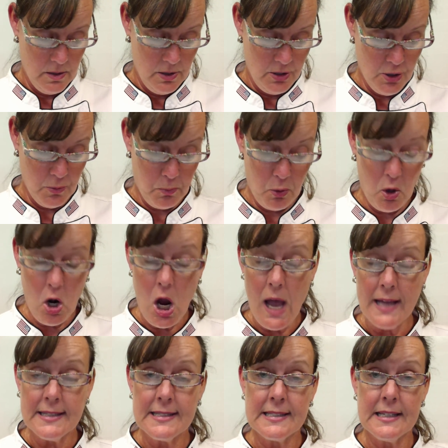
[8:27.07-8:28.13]
your
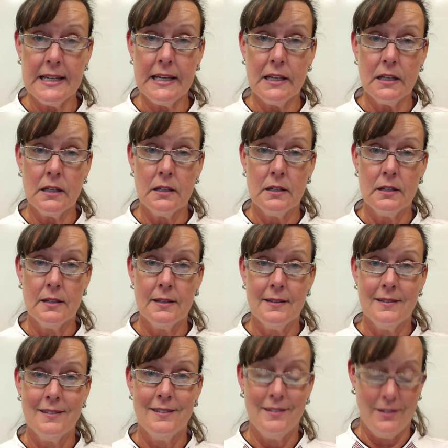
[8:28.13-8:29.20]
pricing,
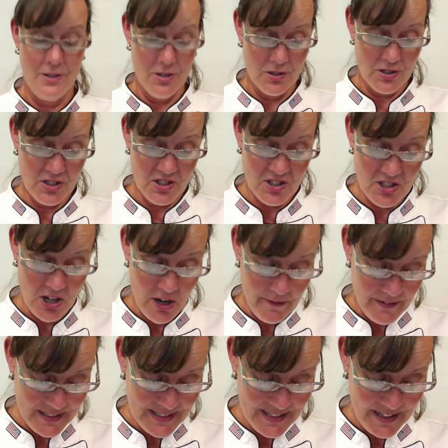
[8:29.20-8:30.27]
your
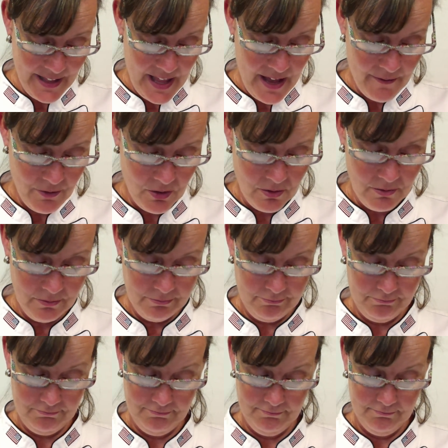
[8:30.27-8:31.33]
service level,
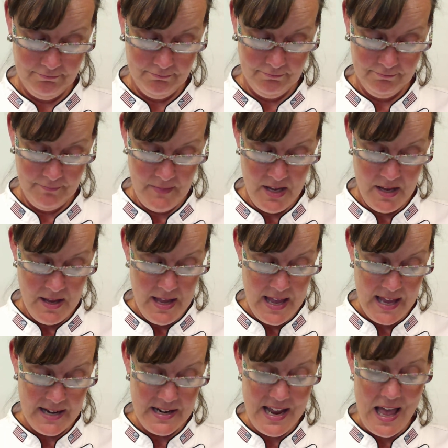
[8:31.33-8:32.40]

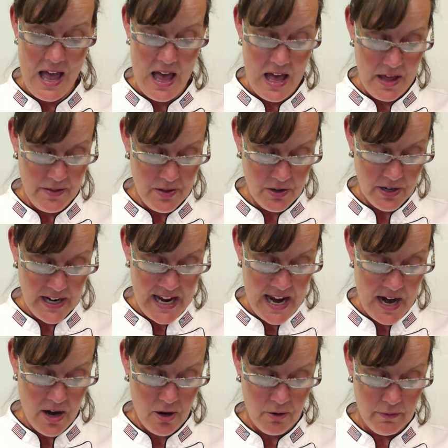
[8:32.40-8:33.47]
and other
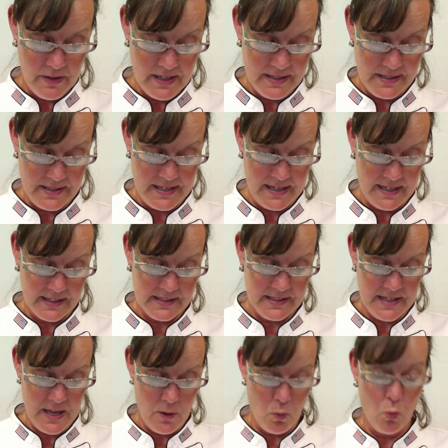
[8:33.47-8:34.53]
characteristics
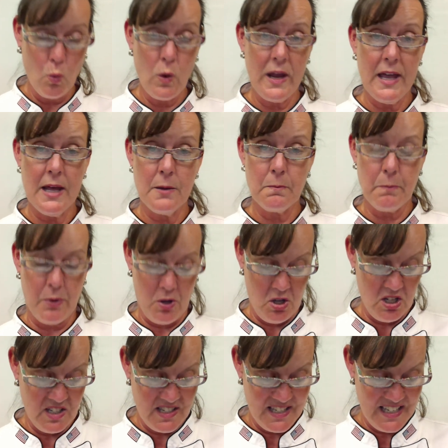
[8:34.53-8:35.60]
that when
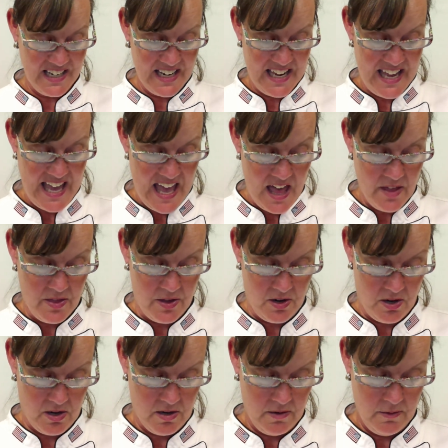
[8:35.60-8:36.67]
put
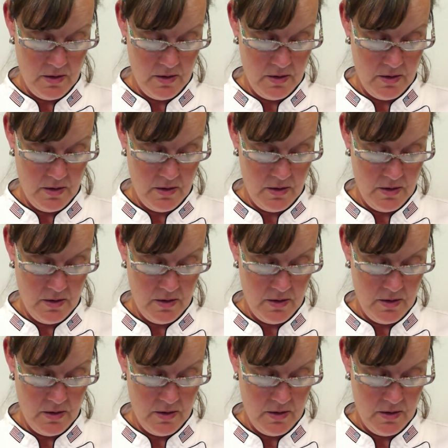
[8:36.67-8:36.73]
together